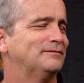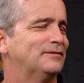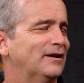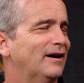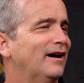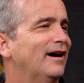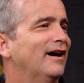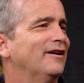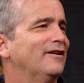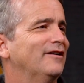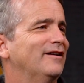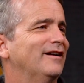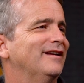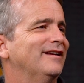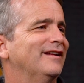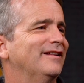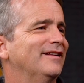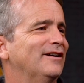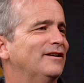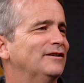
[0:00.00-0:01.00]

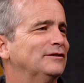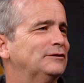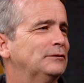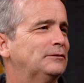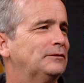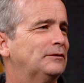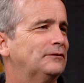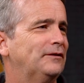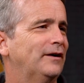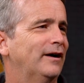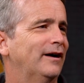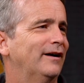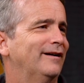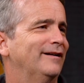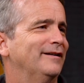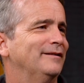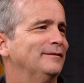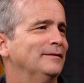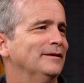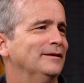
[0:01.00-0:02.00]
hiring and then also for
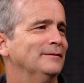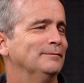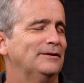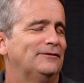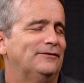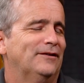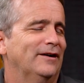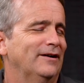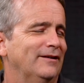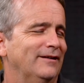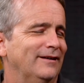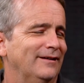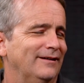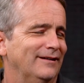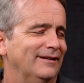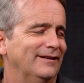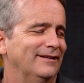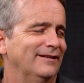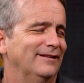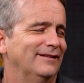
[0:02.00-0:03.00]
firing. But firing,
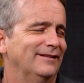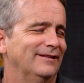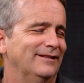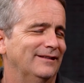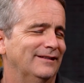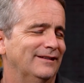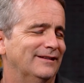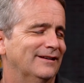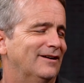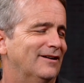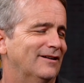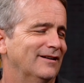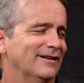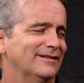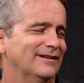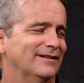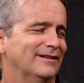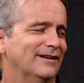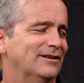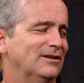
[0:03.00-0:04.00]
the
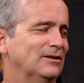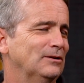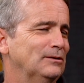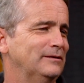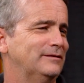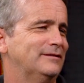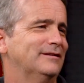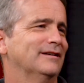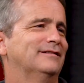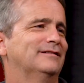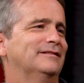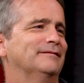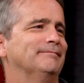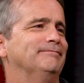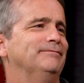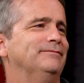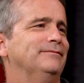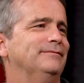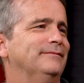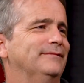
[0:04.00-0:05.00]
hardest thing to do is just
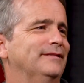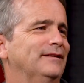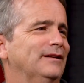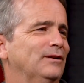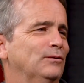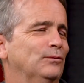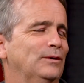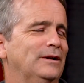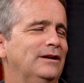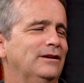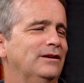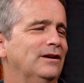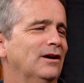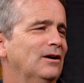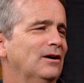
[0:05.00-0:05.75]
when when